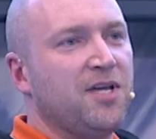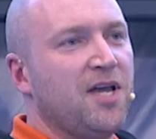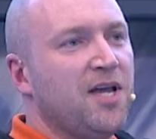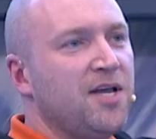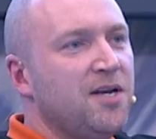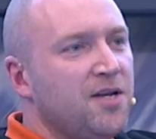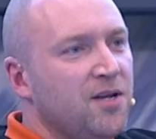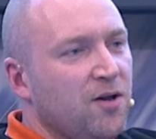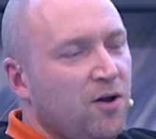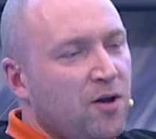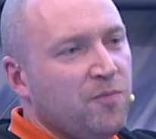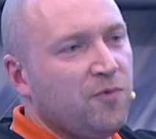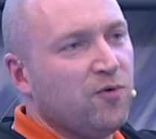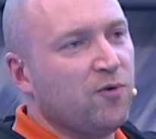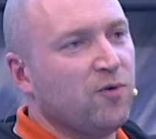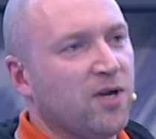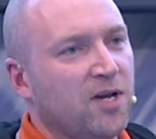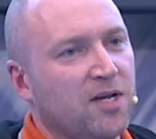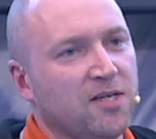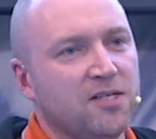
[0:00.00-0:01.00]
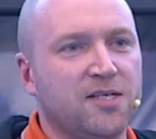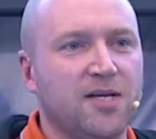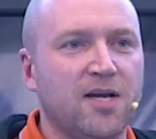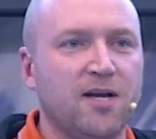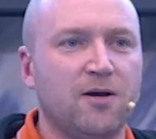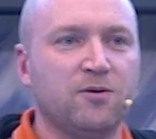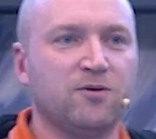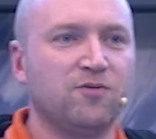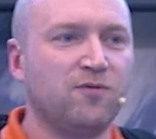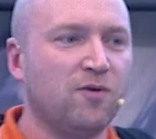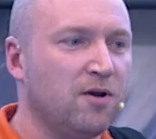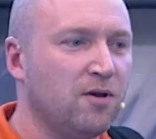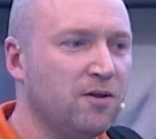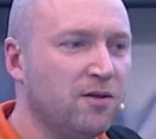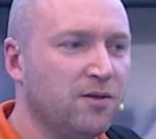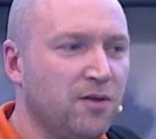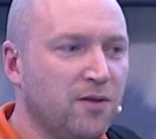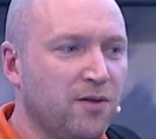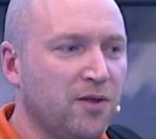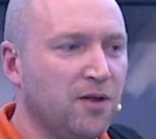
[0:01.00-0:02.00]
NDI broadcast out
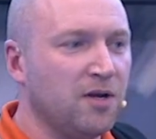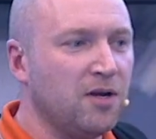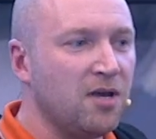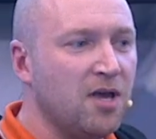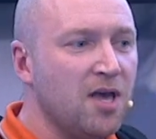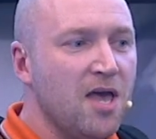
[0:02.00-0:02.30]
rather than